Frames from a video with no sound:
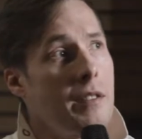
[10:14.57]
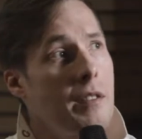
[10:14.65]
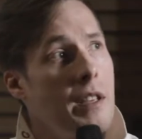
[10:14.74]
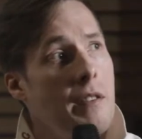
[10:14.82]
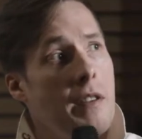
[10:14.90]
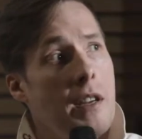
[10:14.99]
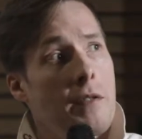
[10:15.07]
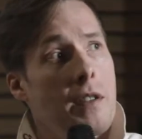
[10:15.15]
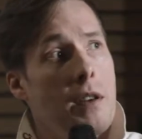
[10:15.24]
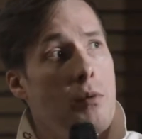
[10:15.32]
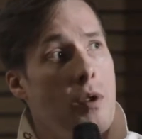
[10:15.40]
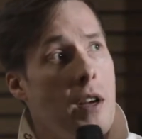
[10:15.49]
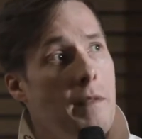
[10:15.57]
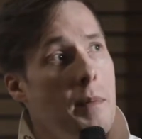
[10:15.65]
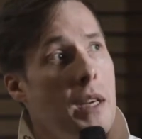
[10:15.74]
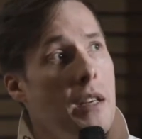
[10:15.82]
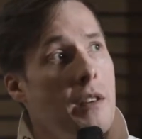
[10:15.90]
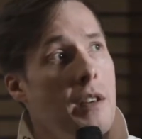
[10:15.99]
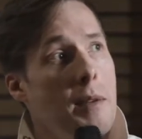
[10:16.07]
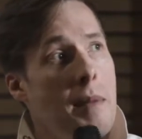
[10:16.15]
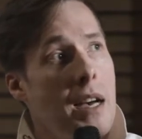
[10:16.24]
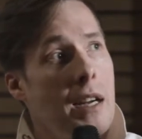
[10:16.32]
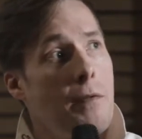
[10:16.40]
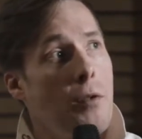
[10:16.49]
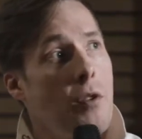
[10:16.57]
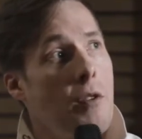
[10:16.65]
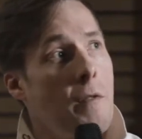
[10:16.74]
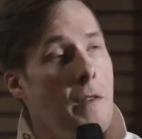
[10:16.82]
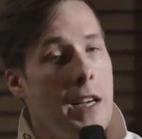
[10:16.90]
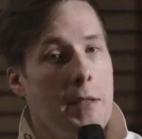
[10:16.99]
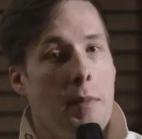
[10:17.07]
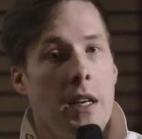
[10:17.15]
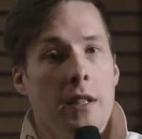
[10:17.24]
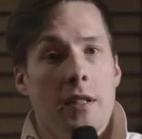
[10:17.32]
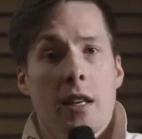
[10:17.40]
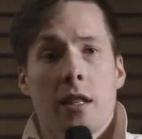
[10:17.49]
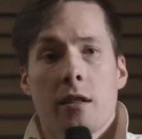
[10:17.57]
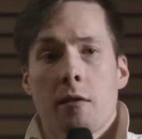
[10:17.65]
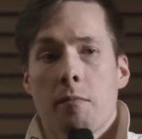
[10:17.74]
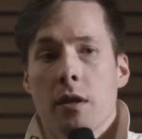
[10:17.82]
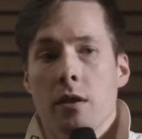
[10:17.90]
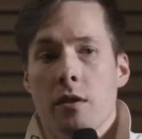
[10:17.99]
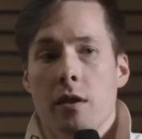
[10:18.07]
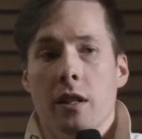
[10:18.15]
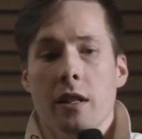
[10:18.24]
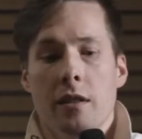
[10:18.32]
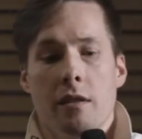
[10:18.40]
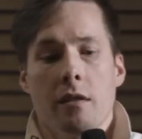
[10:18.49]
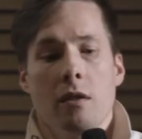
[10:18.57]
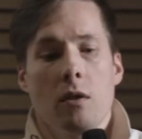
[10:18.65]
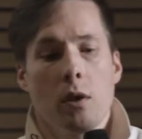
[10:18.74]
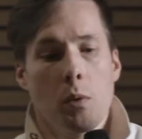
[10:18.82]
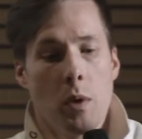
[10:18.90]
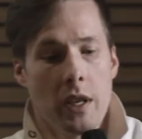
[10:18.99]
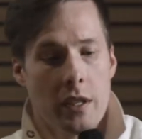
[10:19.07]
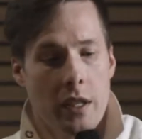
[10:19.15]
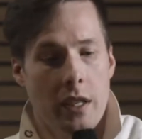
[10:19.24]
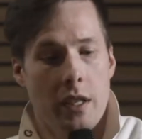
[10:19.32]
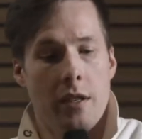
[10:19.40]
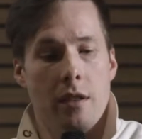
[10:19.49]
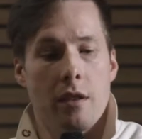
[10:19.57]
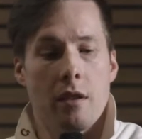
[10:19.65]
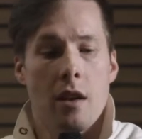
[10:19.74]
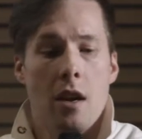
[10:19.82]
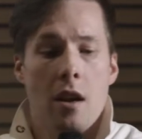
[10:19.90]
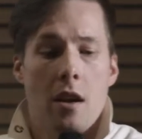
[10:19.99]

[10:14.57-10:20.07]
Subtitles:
if there would have been a demand for fast monetization, because it's always easier